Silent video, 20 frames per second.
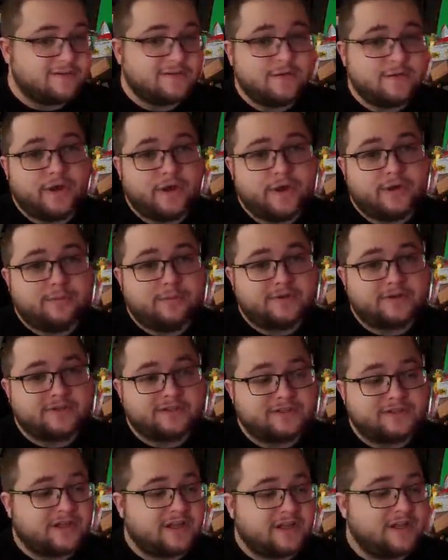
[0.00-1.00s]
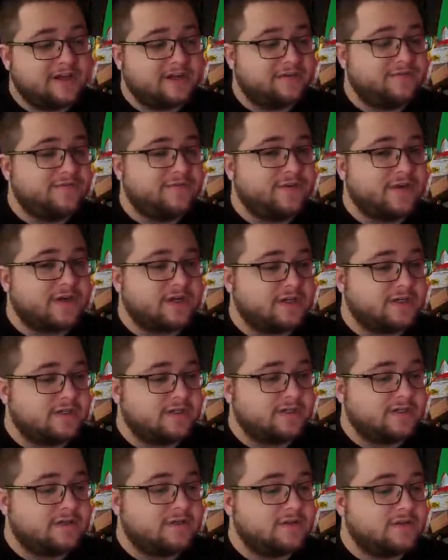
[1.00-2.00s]
No, because you're like a
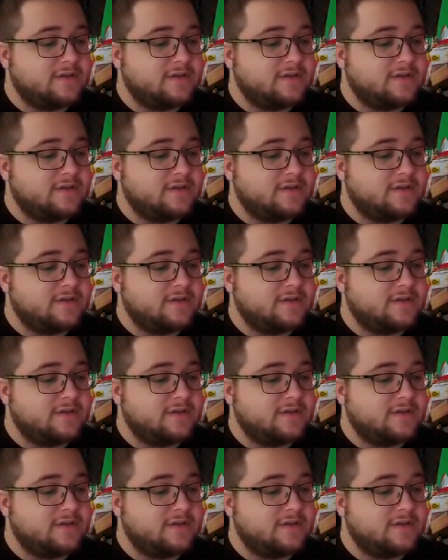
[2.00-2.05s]
fucking